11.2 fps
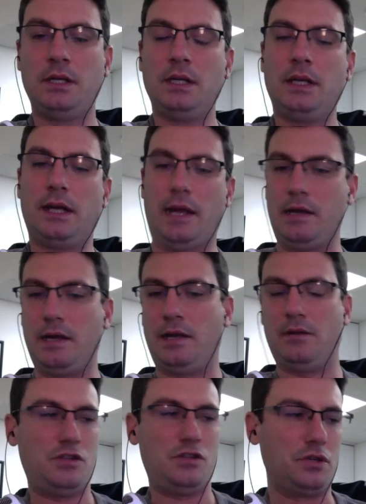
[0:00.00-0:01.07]
and
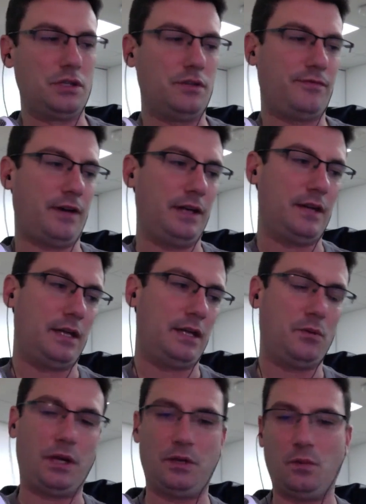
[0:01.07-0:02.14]
you can define that any
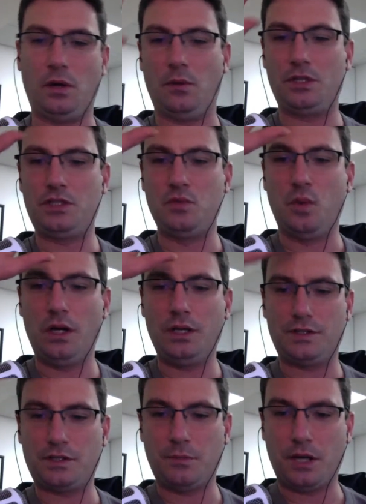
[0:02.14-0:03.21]
way you want. What you want
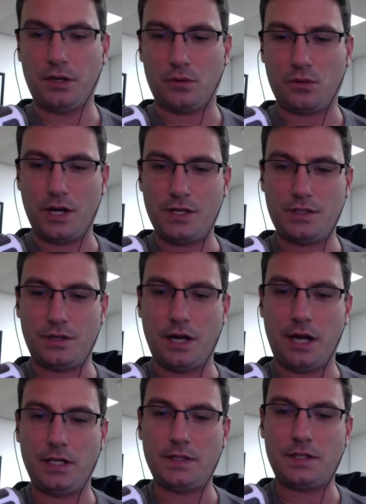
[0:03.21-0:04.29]
is somebody to raise their
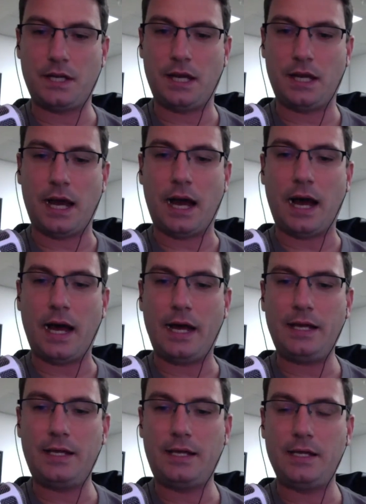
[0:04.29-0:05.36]
hand and say,
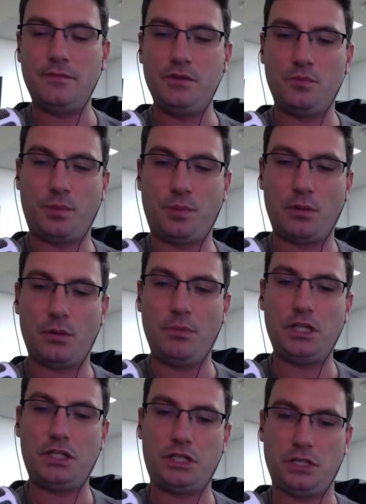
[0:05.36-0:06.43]
"I give you
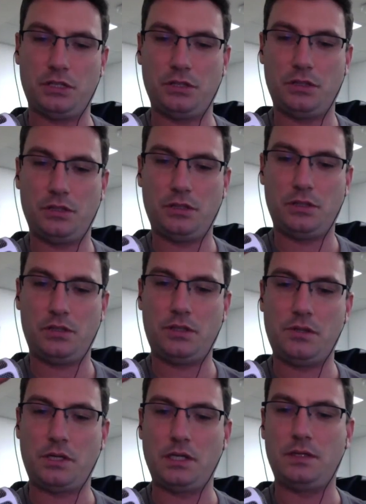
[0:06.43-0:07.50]
permission to
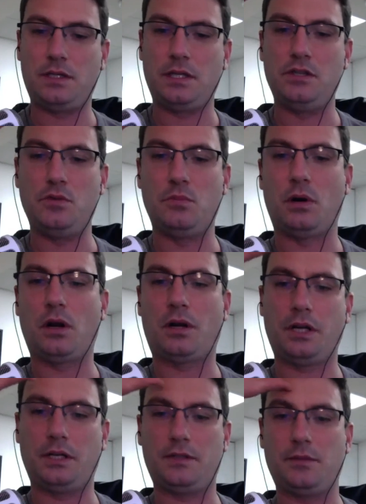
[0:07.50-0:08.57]
continue
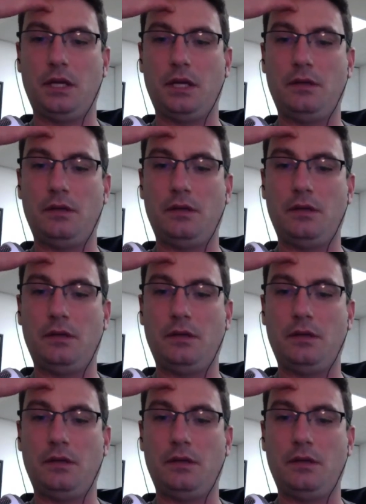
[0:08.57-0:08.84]
marketing to me."